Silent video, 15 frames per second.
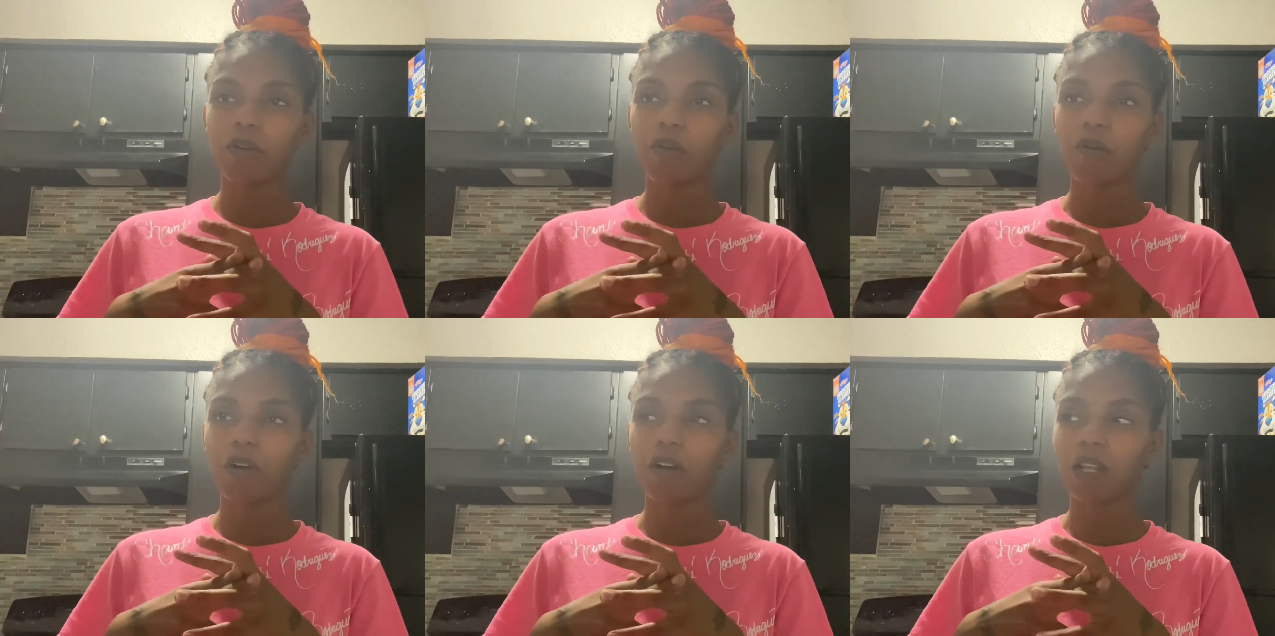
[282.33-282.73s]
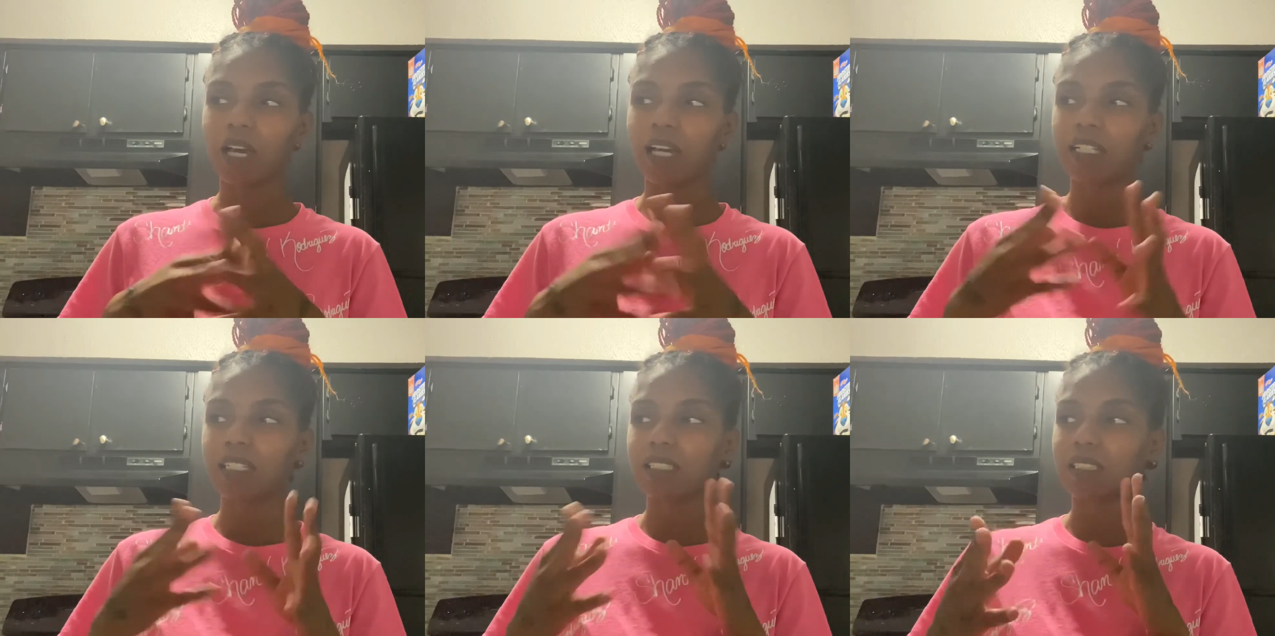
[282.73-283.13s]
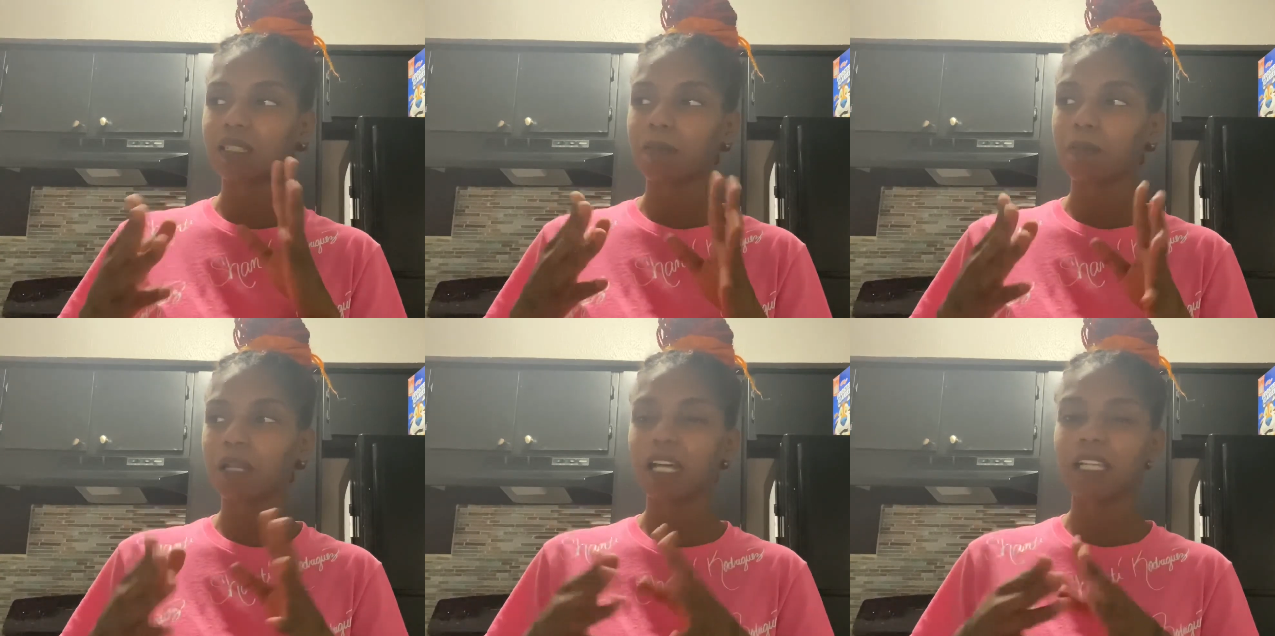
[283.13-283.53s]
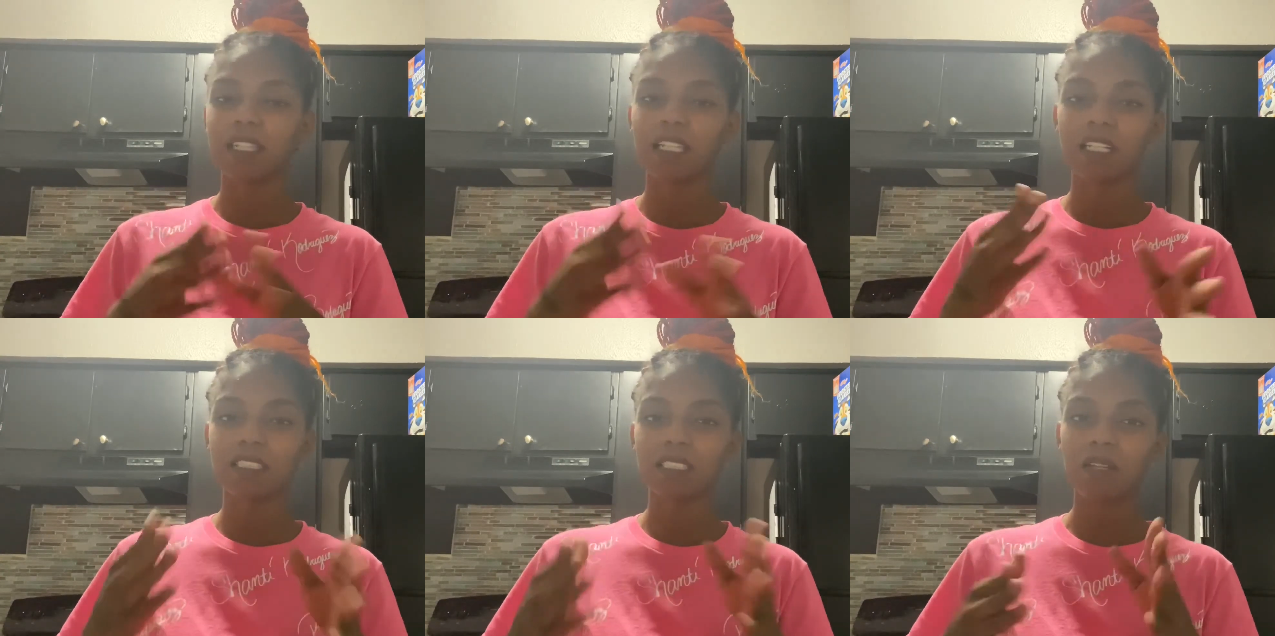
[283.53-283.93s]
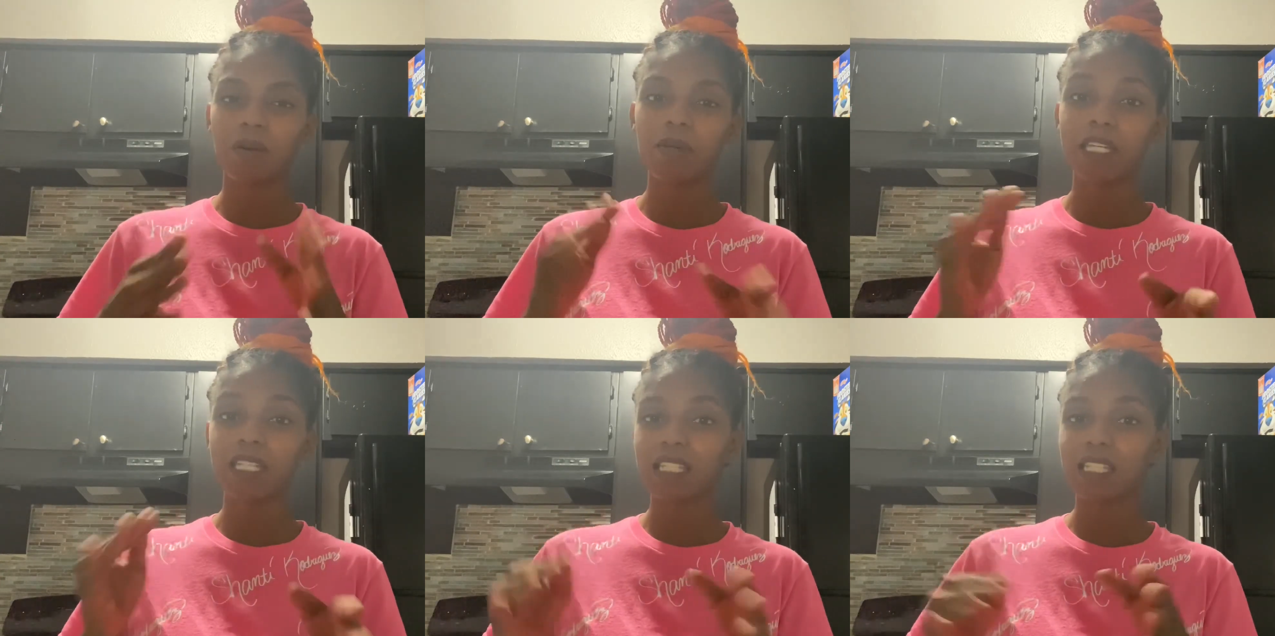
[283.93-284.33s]
or like something like that, so
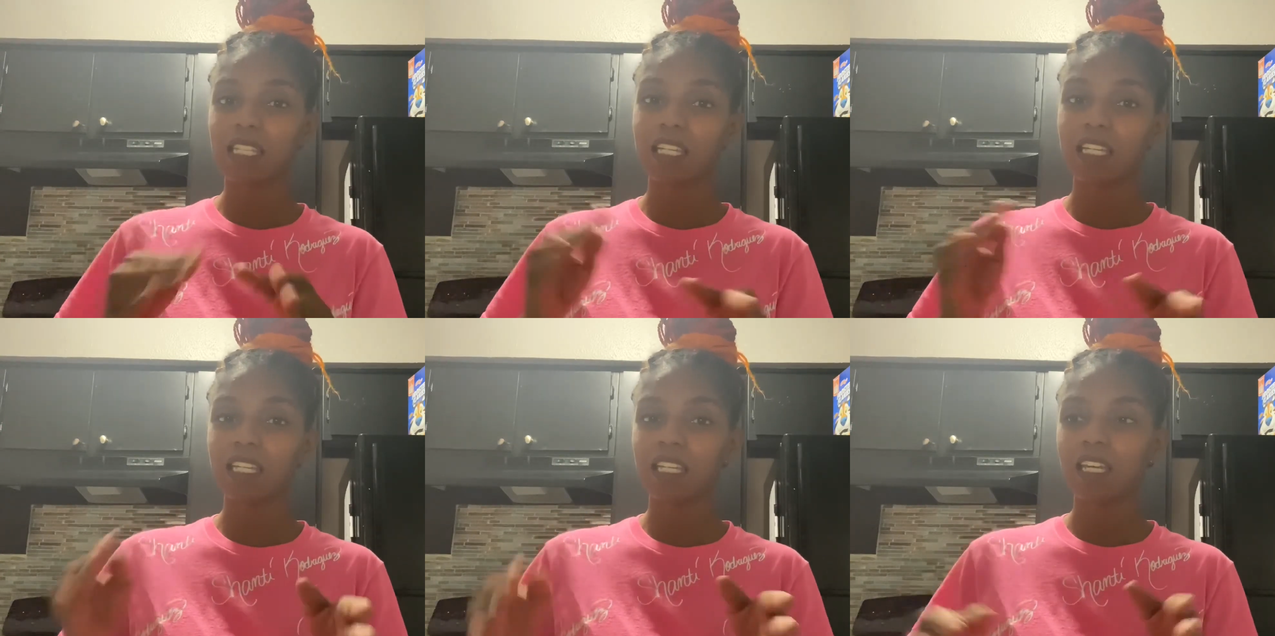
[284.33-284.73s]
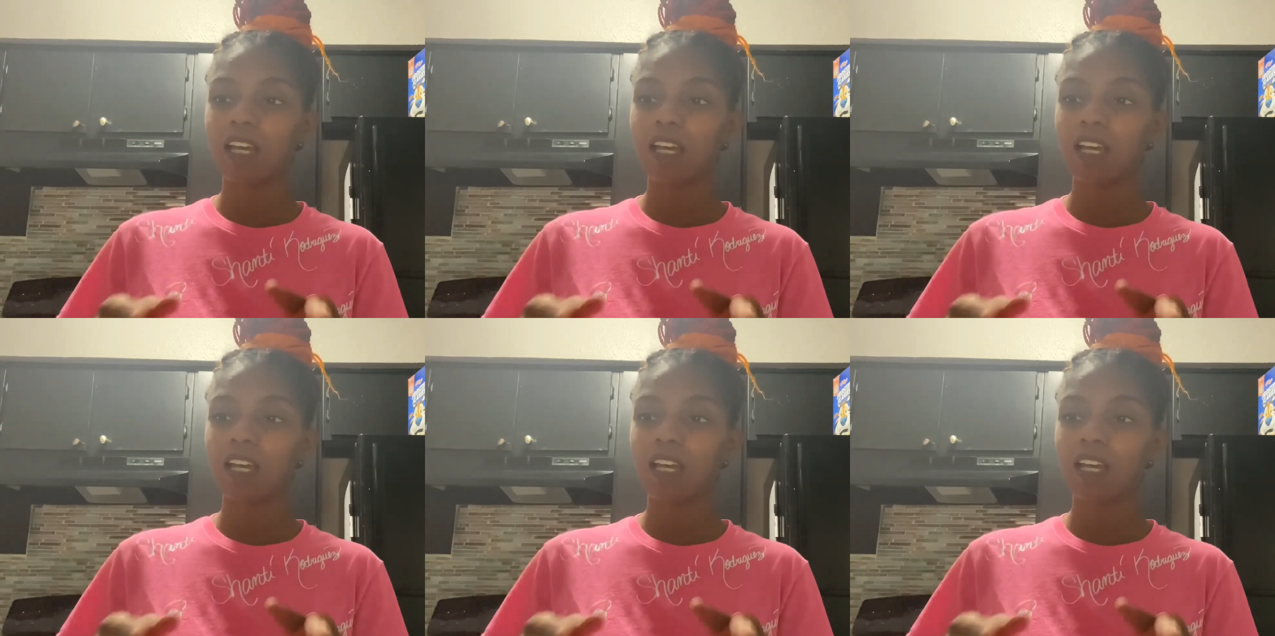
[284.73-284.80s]
we can see